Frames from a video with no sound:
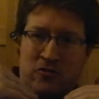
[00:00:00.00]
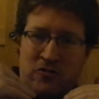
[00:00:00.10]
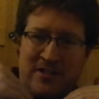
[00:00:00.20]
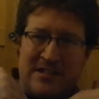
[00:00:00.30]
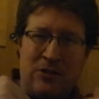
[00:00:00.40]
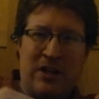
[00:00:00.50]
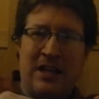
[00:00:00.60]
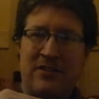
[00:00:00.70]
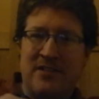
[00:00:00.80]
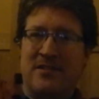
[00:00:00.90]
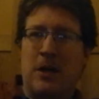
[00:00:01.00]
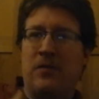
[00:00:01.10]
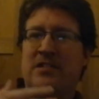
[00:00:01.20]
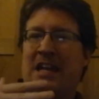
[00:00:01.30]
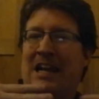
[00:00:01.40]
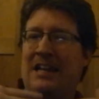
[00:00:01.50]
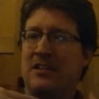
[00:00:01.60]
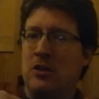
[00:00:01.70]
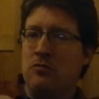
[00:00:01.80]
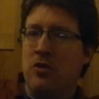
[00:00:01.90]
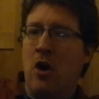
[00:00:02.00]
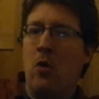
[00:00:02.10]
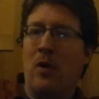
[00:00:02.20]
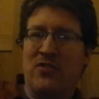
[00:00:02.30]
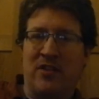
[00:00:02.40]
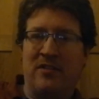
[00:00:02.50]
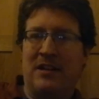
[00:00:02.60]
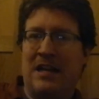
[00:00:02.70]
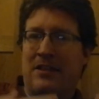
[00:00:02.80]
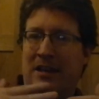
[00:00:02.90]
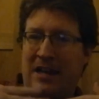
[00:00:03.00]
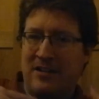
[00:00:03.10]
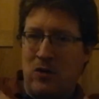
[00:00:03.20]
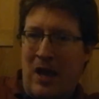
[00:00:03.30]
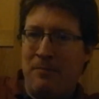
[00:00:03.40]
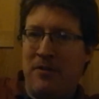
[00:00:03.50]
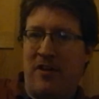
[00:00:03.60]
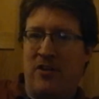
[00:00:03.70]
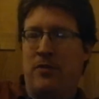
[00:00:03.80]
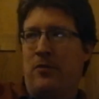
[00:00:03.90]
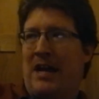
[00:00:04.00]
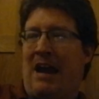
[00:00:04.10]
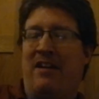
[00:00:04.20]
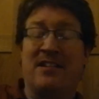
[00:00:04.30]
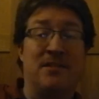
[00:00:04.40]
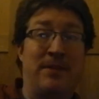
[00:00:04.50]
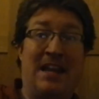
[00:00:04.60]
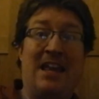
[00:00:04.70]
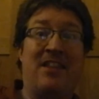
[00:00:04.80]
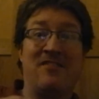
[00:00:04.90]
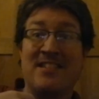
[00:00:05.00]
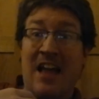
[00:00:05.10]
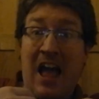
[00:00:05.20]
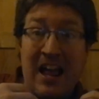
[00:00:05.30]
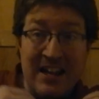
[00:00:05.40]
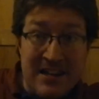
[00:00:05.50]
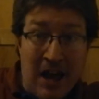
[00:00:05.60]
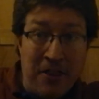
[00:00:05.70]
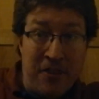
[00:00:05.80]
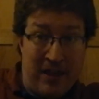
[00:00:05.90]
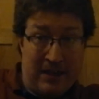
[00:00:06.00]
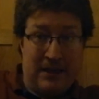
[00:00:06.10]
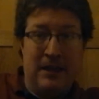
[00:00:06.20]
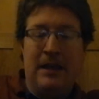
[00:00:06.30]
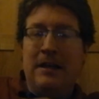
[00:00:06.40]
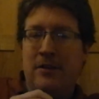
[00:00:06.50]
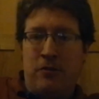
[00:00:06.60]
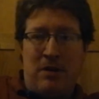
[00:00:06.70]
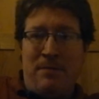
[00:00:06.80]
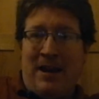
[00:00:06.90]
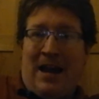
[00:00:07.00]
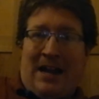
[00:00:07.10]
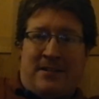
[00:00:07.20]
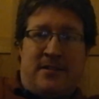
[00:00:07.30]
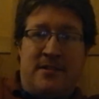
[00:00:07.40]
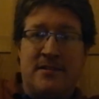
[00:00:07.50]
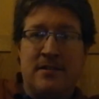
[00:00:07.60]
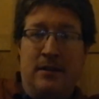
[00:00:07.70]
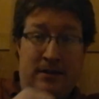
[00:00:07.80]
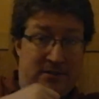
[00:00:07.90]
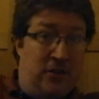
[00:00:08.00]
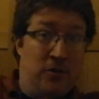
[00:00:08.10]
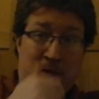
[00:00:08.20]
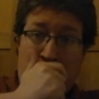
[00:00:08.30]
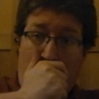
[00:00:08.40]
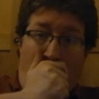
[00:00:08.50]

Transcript: just looking at the surface and letting you know what's underneath and letting you empathise with your characters. But here there is nothing. The three main actors, excuse me,